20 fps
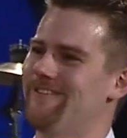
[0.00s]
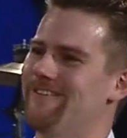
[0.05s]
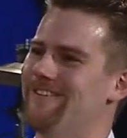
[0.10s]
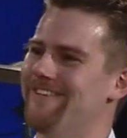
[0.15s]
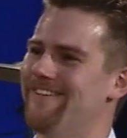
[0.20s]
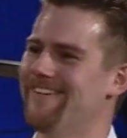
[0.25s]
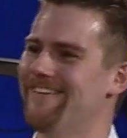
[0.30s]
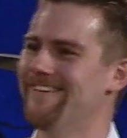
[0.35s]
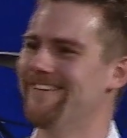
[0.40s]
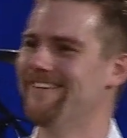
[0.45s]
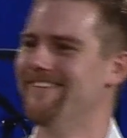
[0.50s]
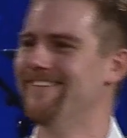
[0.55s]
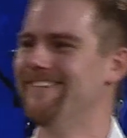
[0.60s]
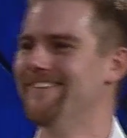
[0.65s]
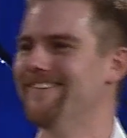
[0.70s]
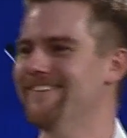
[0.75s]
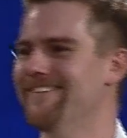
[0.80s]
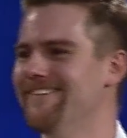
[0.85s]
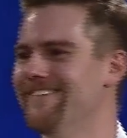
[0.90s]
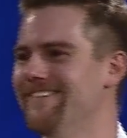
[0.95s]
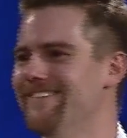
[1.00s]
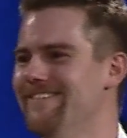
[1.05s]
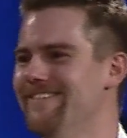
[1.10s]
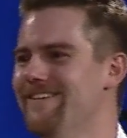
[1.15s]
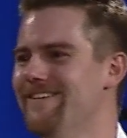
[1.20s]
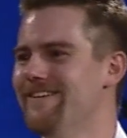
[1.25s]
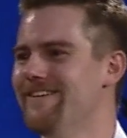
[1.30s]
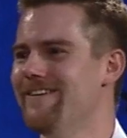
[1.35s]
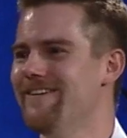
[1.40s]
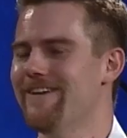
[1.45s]

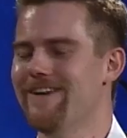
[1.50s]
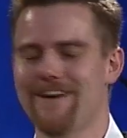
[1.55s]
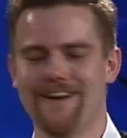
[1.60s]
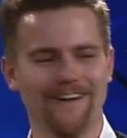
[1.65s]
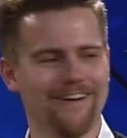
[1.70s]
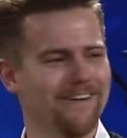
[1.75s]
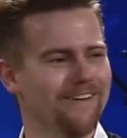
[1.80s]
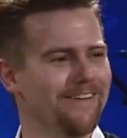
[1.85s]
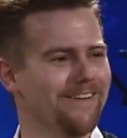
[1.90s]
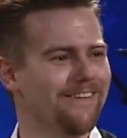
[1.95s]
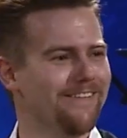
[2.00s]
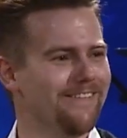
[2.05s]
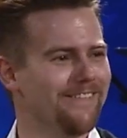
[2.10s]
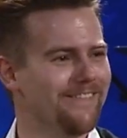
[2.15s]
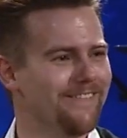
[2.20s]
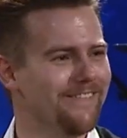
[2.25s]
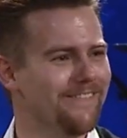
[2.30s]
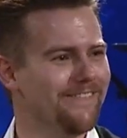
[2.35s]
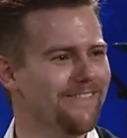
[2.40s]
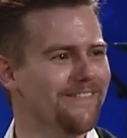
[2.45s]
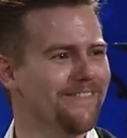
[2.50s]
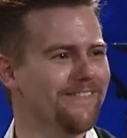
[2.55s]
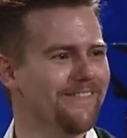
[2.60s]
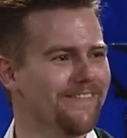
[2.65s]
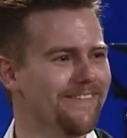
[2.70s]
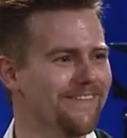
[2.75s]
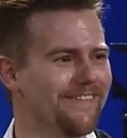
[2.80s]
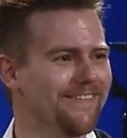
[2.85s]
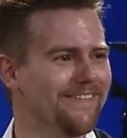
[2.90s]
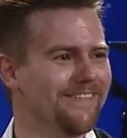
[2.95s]

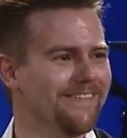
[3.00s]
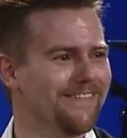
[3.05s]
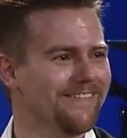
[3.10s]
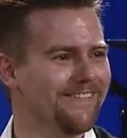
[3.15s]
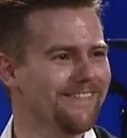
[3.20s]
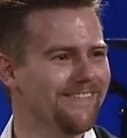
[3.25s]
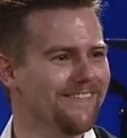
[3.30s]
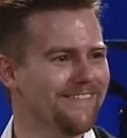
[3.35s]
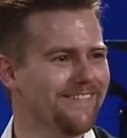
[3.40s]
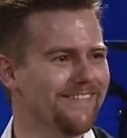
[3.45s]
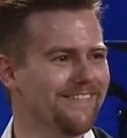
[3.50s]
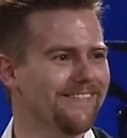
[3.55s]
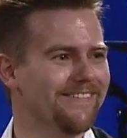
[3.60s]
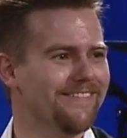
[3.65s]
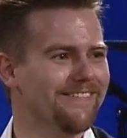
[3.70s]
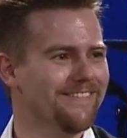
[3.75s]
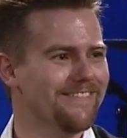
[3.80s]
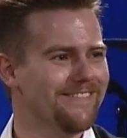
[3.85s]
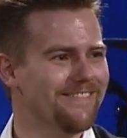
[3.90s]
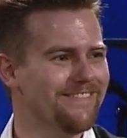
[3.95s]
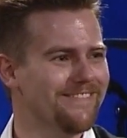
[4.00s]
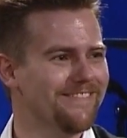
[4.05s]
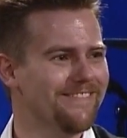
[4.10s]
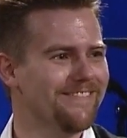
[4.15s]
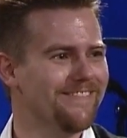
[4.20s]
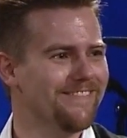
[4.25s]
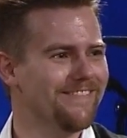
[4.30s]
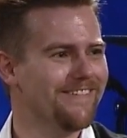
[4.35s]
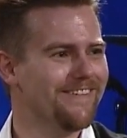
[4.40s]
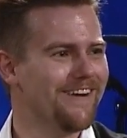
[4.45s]

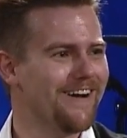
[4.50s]
(silence)